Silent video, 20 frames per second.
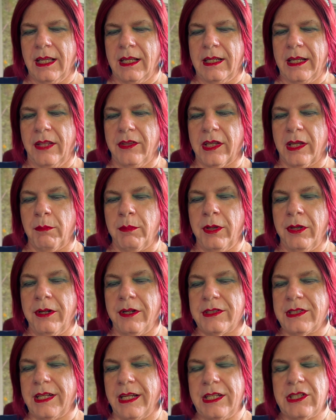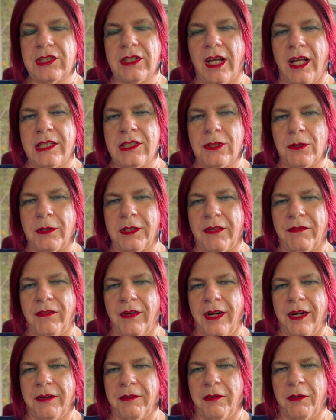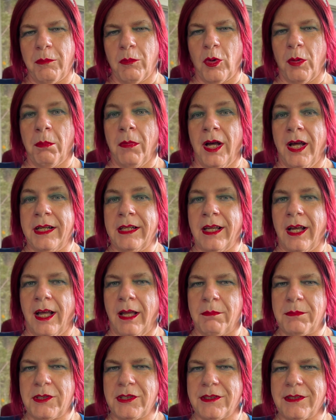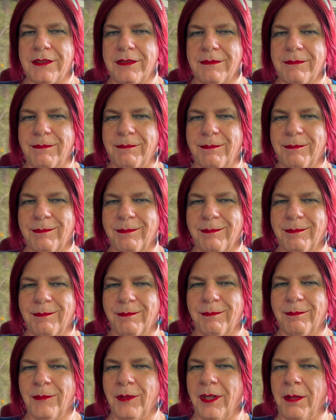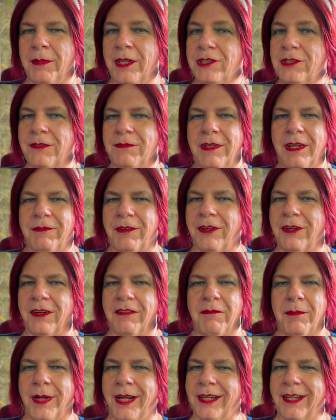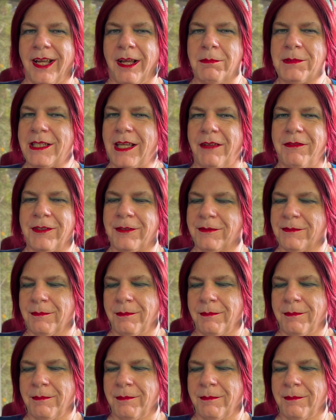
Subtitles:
Now the computers at each console in the firing room were mod comps. I bet you've never heard of the mod comps, have you?